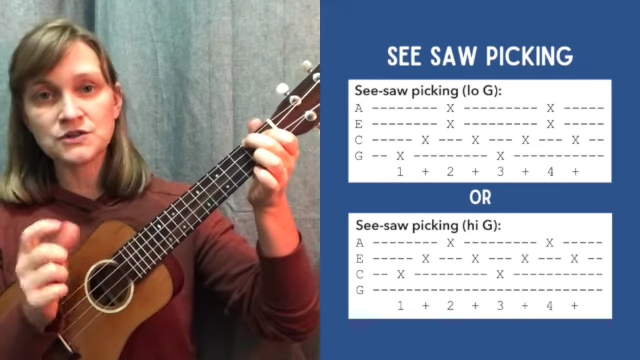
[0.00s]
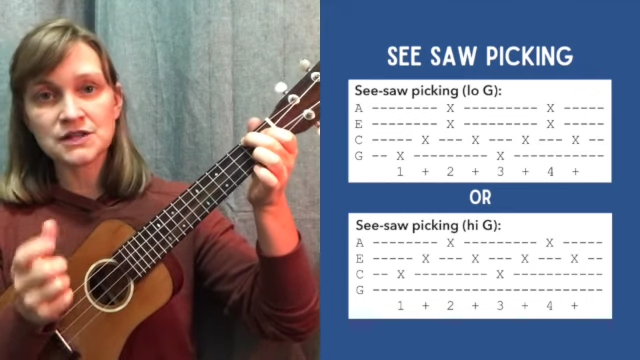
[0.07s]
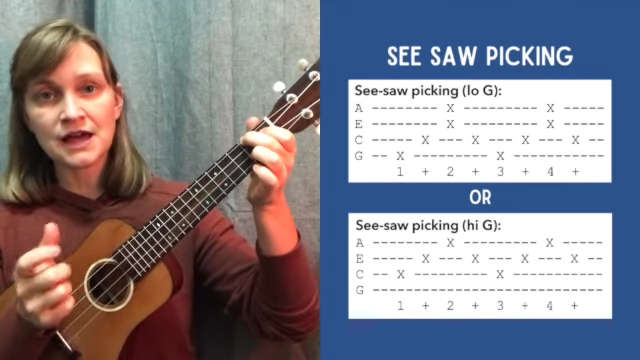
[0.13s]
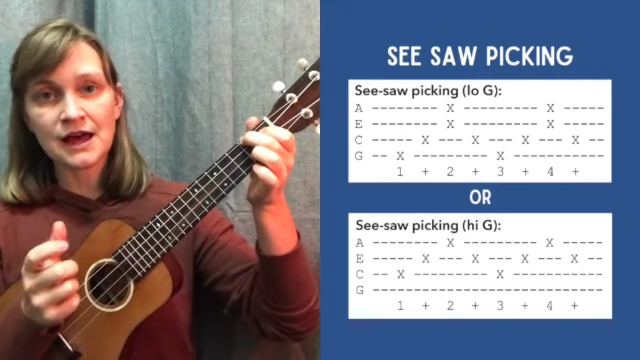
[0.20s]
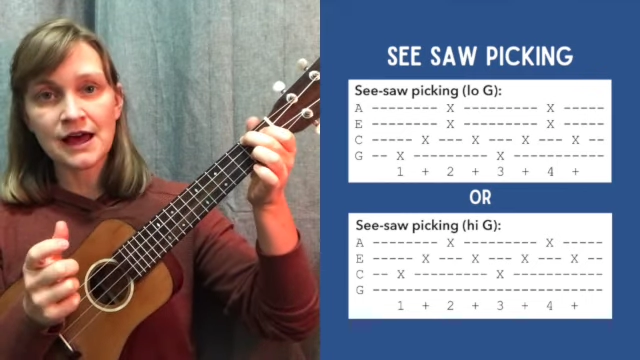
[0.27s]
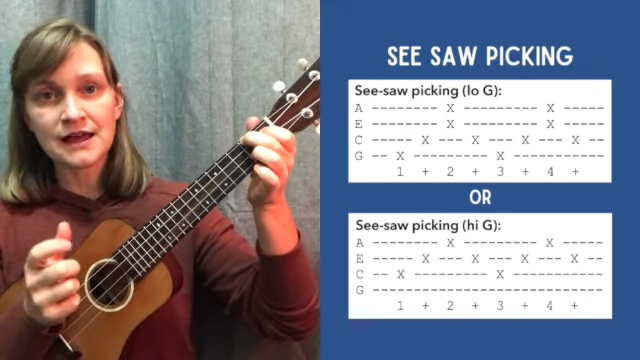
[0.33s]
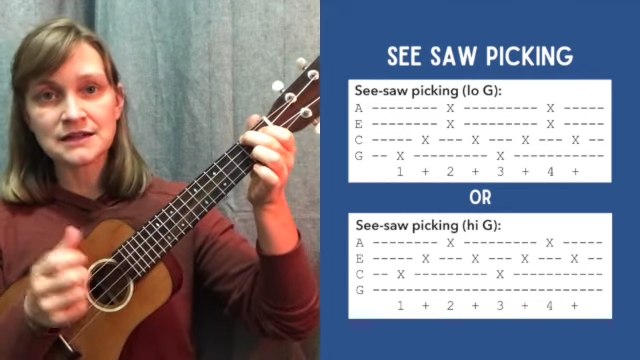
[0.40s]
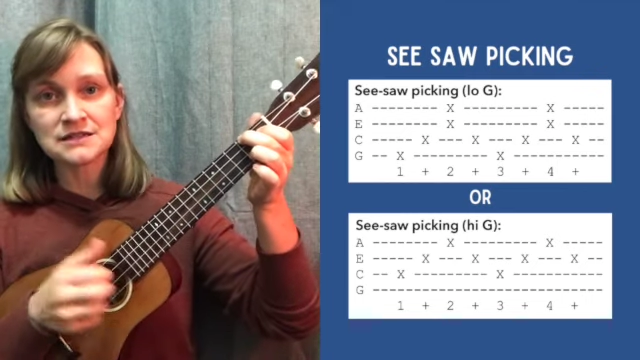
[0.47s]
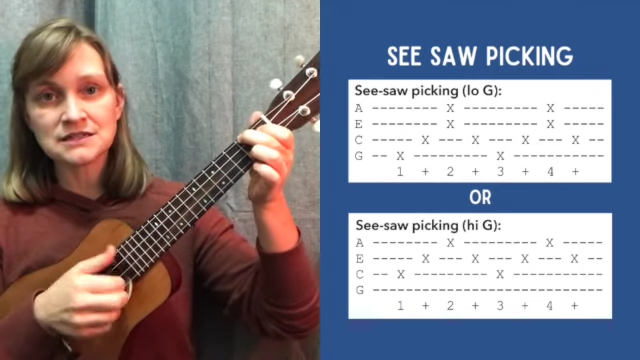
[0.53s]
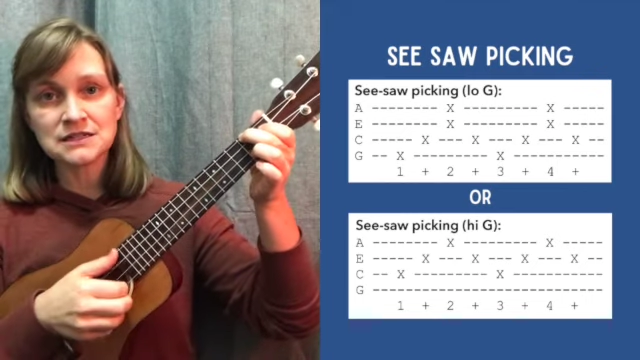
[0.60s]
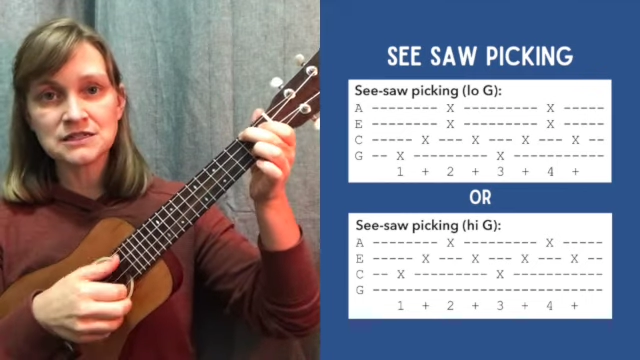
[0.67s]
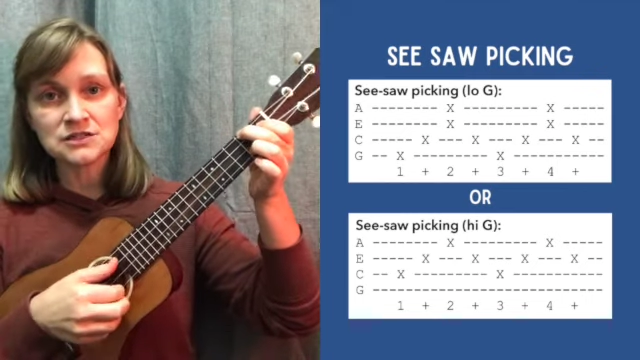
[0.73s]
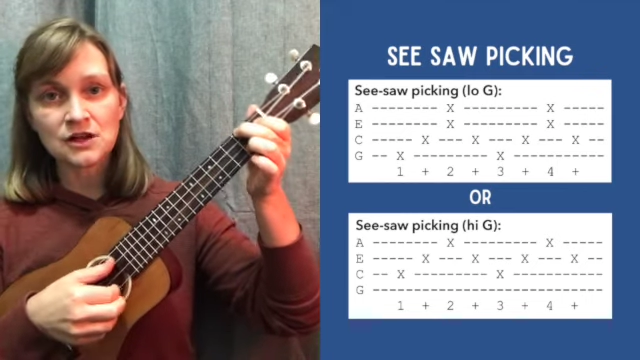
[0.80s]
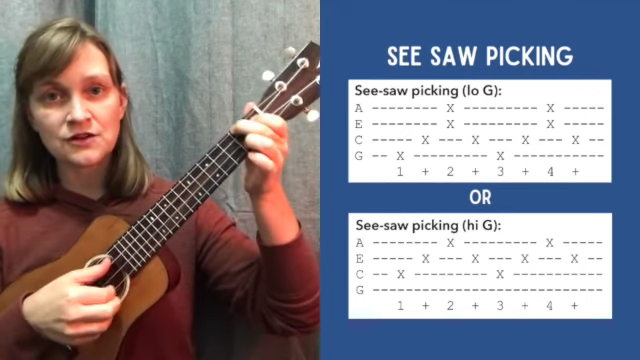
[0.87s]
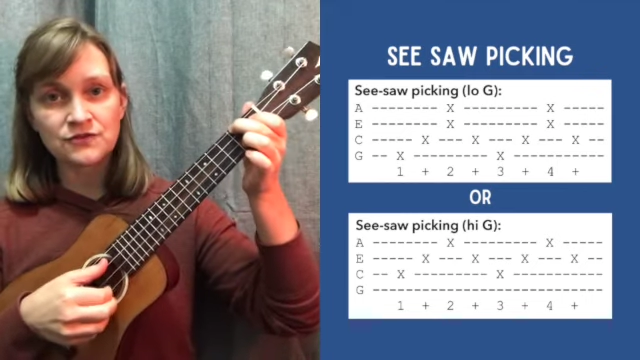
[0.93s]
to high
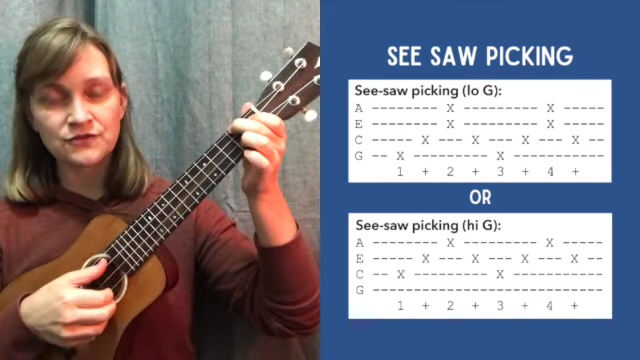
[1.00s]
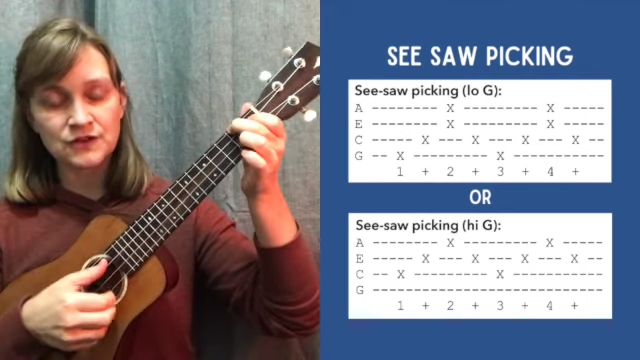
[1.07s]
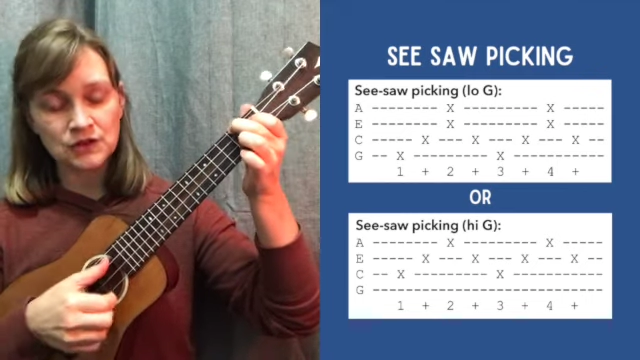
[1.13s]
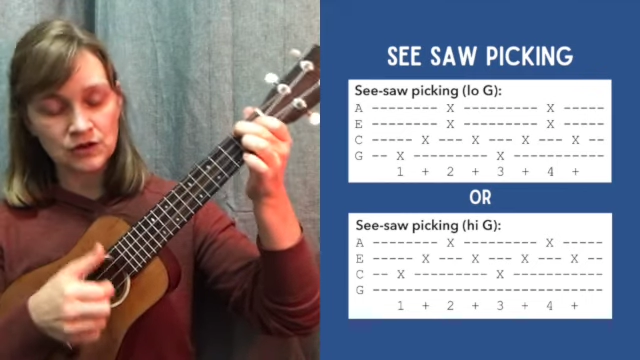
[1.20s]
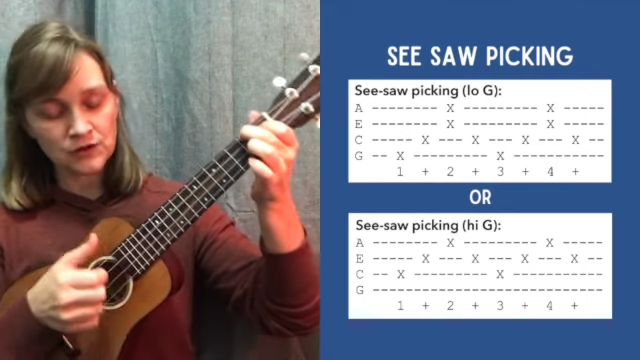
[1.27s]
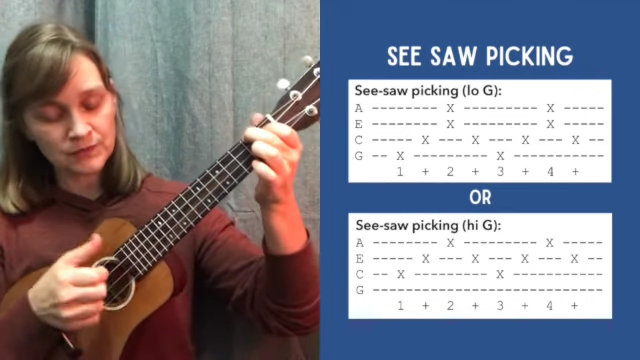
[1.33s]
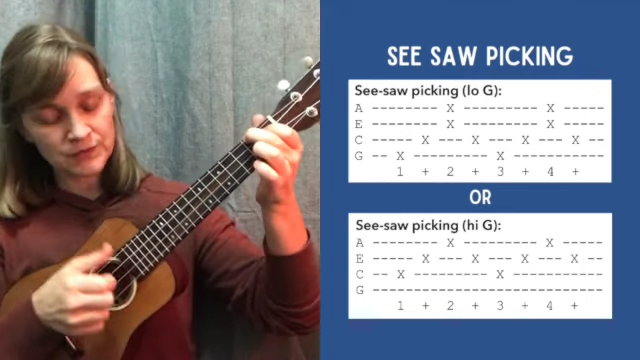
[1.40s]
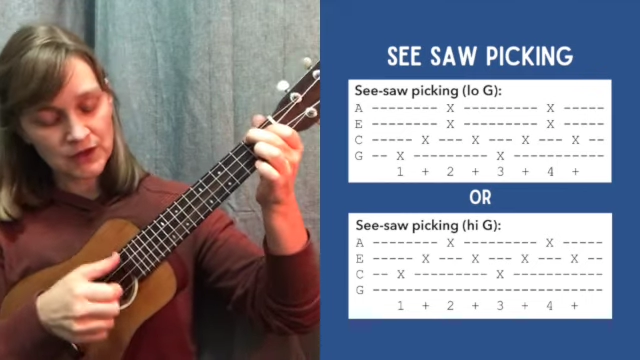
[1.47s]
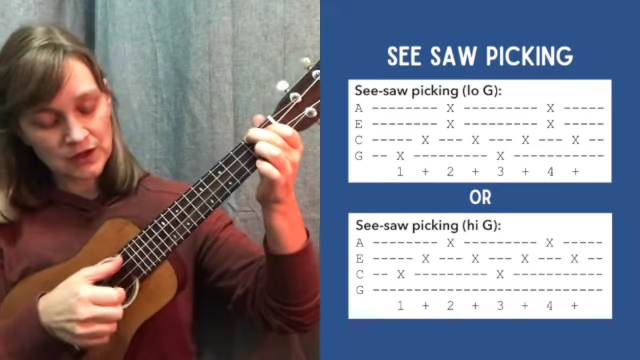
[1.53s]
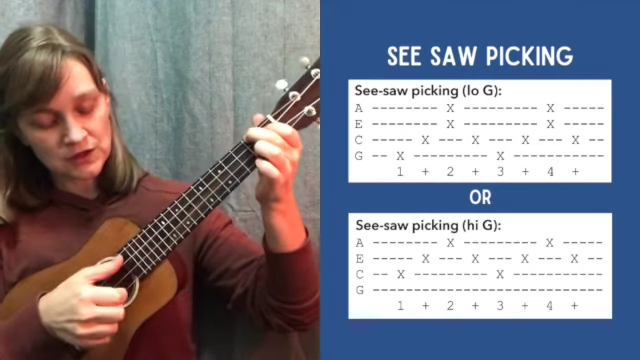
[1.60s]
seesaw feel,